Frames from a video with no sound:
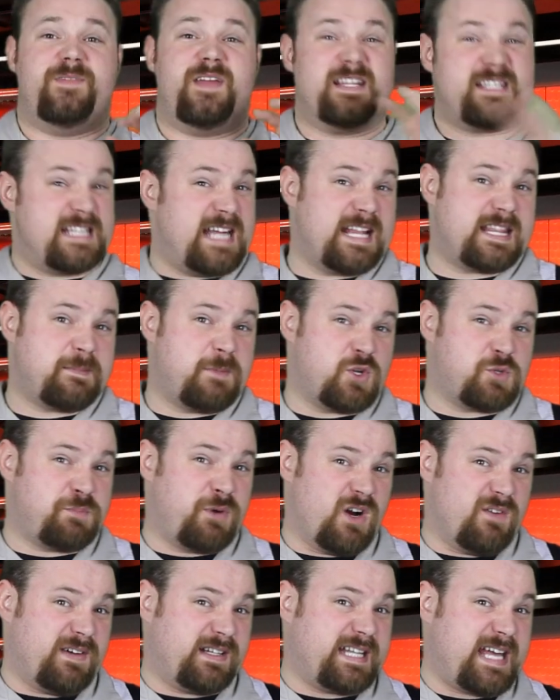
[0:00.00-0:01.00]
It's not the most
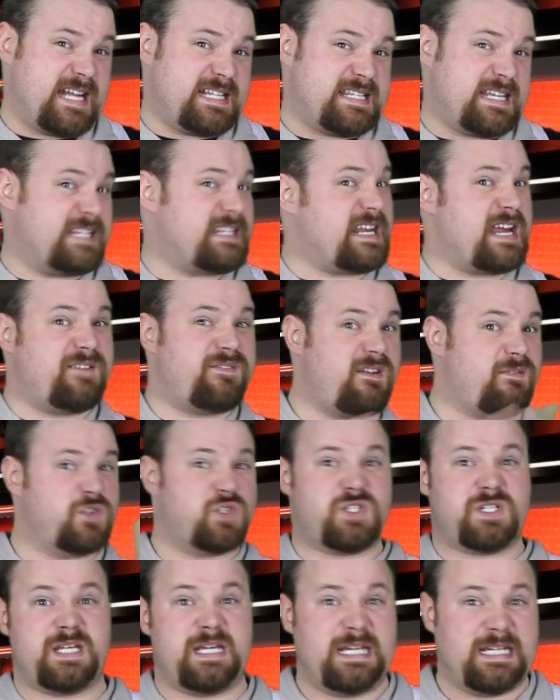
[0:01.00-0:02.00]
perfect headset that I've ever
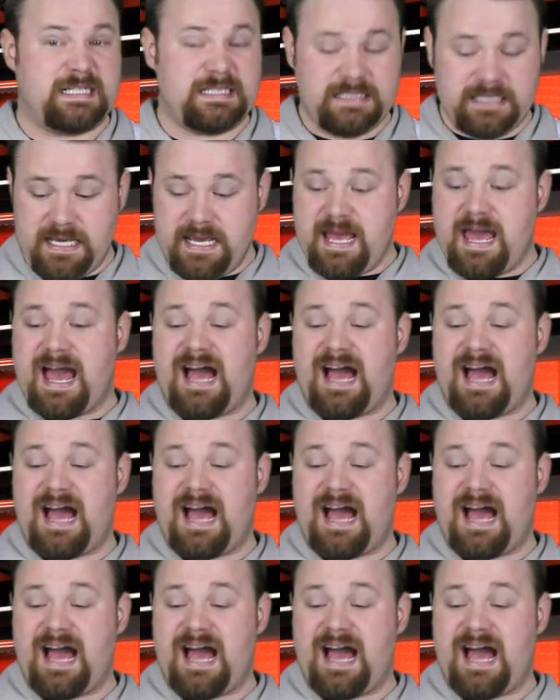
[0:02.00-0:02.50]
seen.